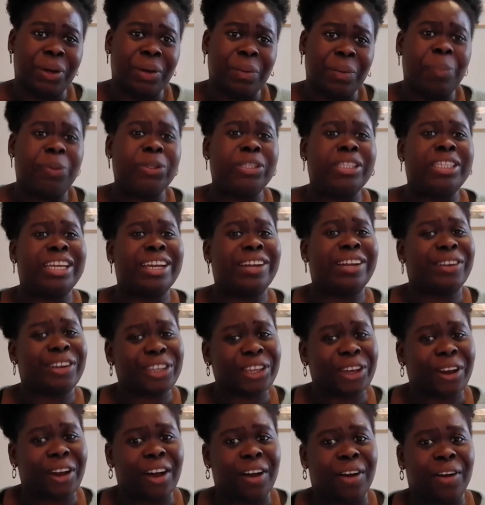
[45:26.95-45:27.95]
But they're
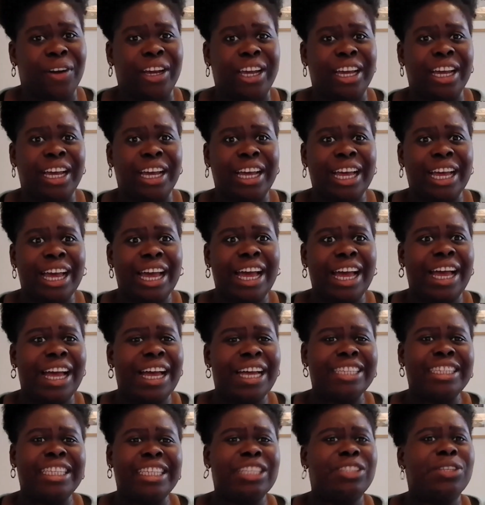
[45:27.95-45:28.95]
young.
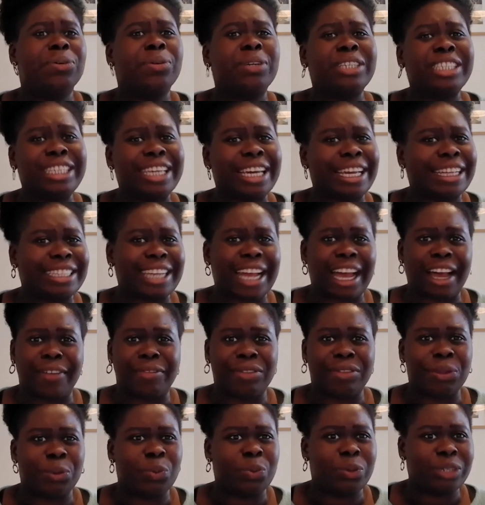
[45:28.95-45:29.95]
They don't yet have
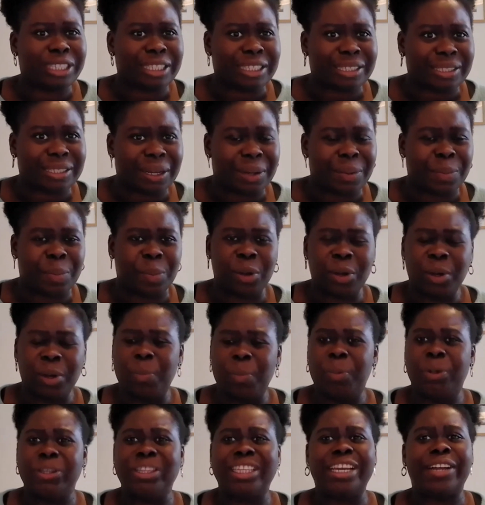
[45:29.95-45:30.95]
the wisdom,
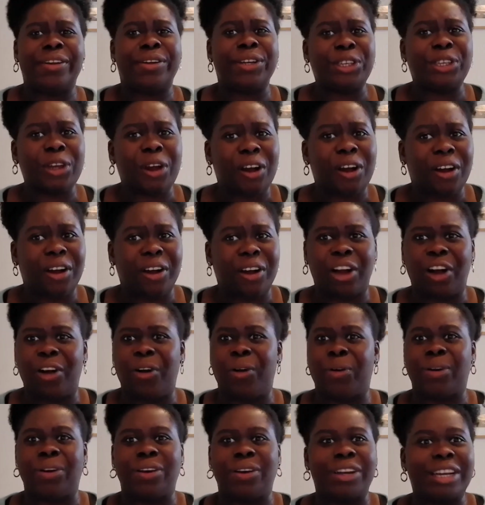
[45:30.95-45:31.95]
but they're young.
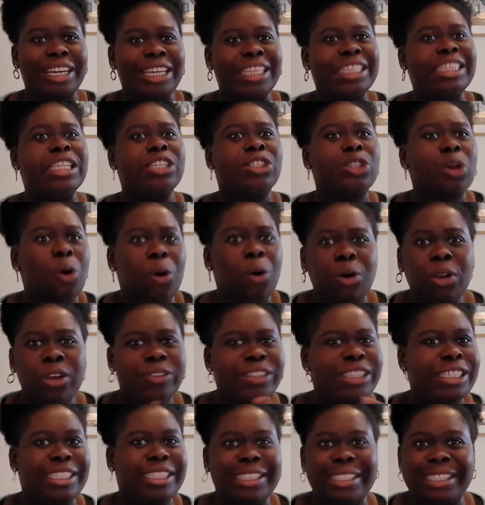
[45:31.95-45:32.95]
Or there's all
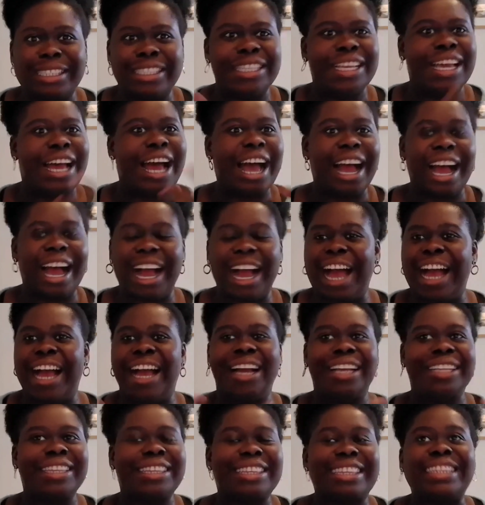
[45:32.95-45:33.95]
of these
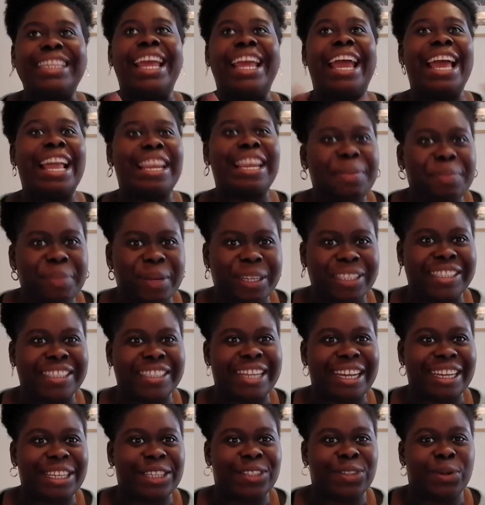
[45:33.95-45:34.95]
elements
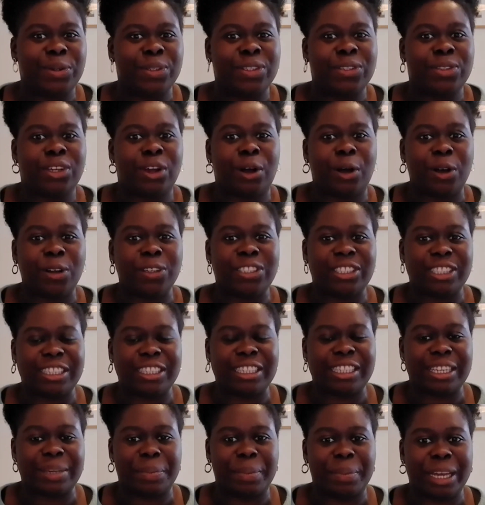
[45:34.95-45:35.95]
that is always
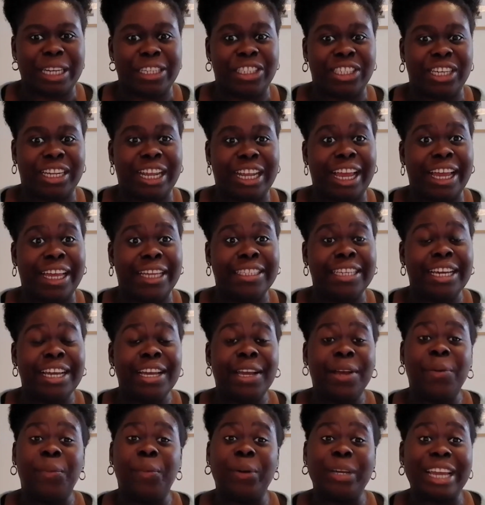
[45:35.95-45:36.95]
constantly mentioned. And
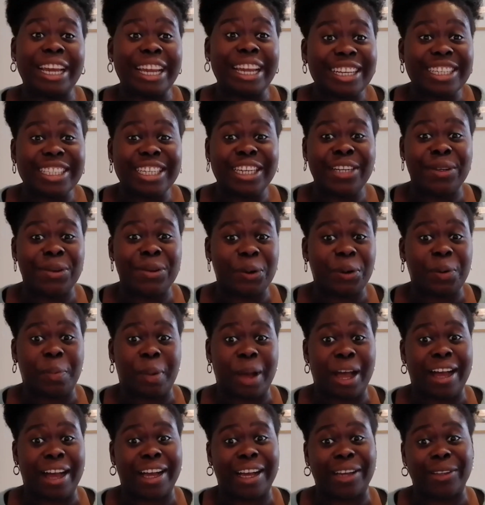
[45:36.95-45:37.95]
when I actually look
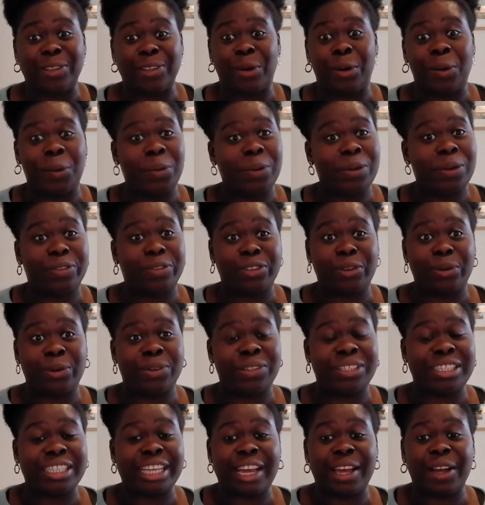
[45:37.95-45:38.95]
back on all of
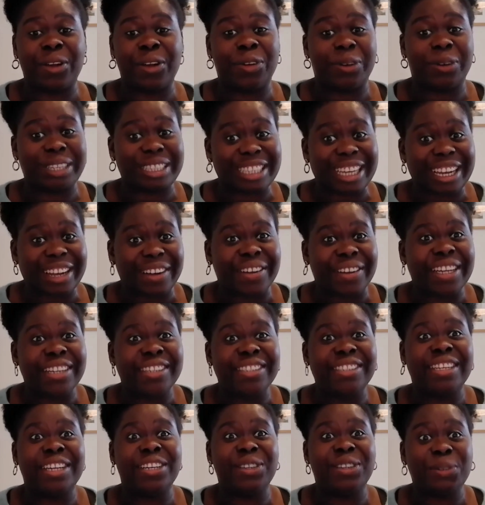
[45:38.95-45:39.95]
those criteria
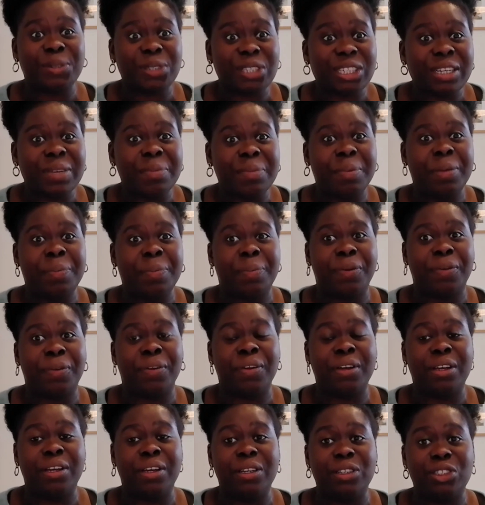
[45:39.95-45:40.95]
that usually
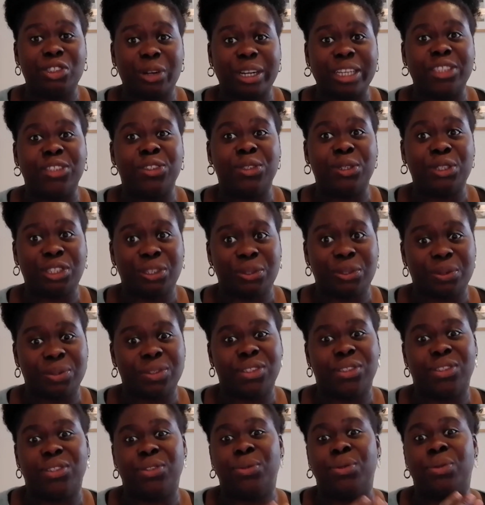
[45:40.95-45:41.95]
people try to
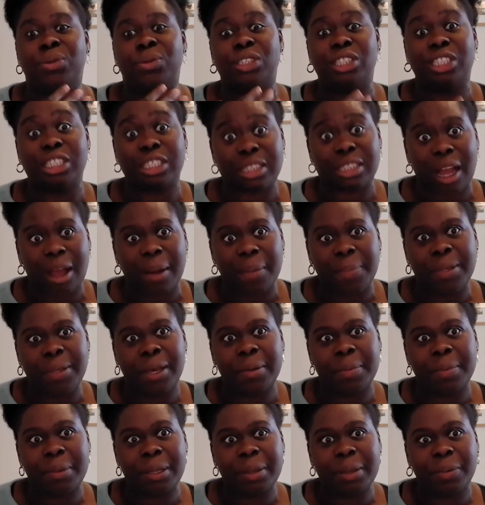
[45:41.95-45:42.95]
use to stop
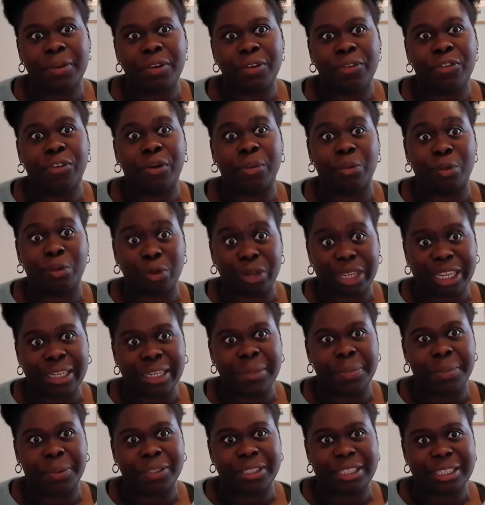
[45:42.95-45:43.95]
young people from
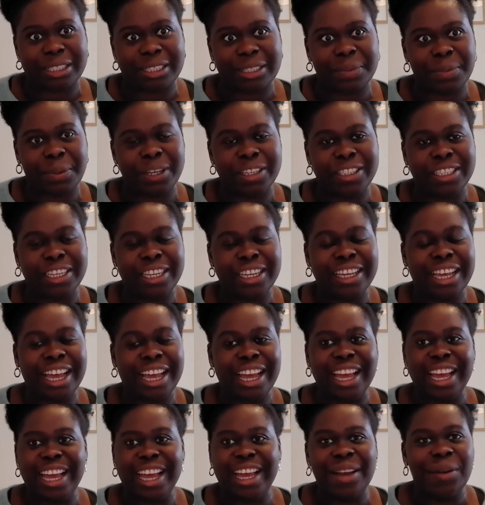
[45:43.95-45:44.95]
really participating,
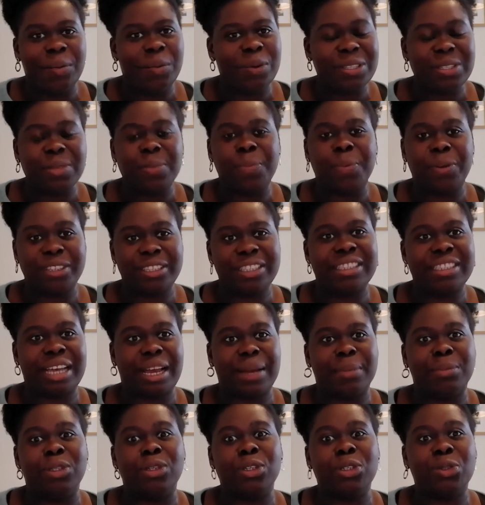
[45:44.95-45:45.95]
once upon a
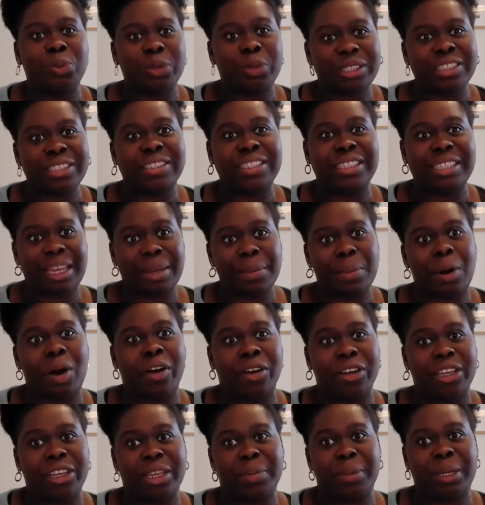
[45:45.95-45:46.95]
time, those were the same
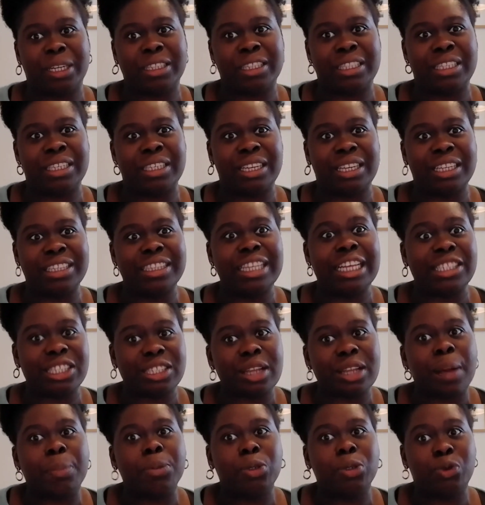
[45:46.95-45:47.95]
argument that
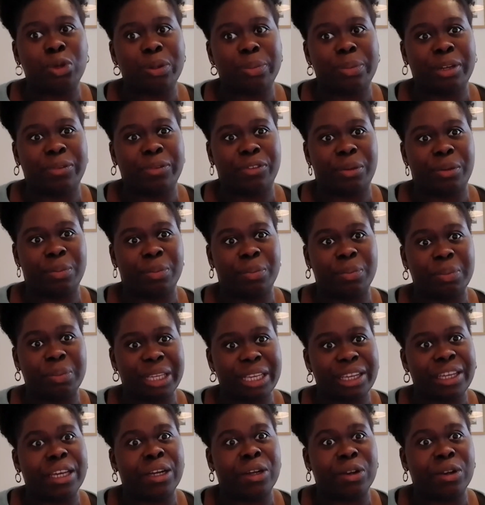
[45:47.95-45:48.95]
stopped women from
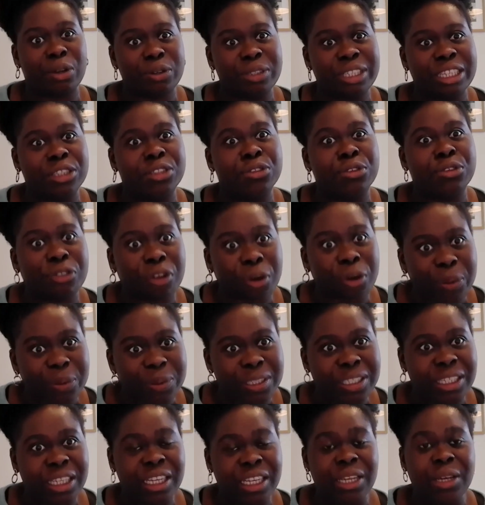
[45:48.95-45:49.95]
being included to
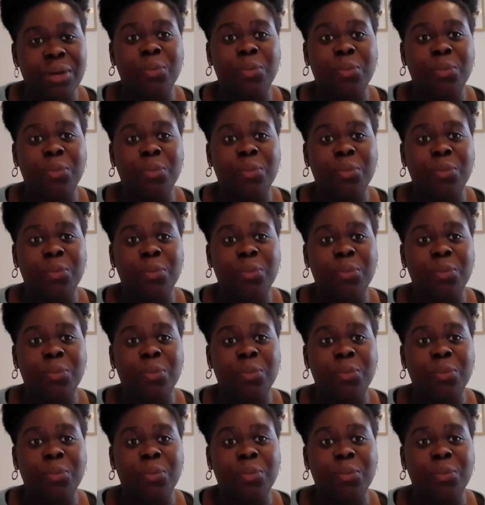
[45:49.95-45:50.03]
vote.